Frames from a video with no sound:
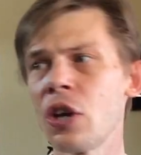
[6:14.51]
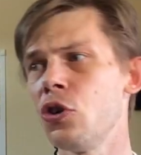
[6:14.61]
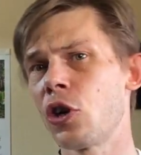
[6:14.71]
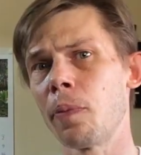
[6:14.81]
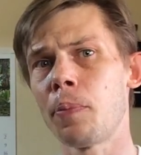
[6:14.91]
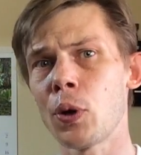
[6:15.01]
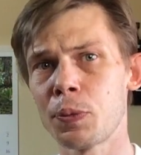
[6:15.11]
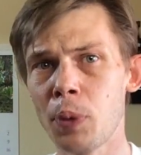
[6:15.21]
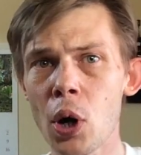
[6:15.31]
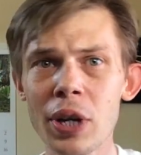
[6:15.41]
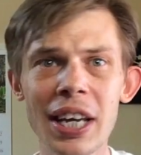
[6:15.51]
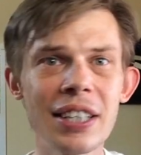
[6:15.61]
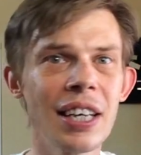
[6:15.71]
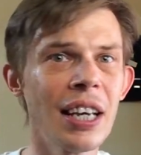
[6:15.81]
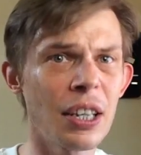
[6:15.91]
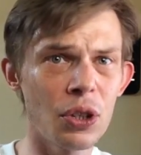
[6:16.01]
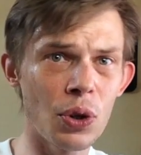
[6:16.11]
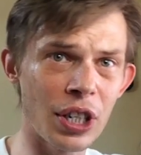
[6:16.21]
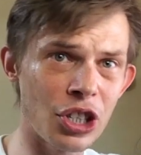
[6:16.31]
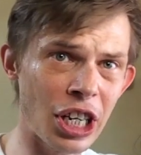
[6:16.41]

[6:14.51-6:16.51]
You can postpone it, you can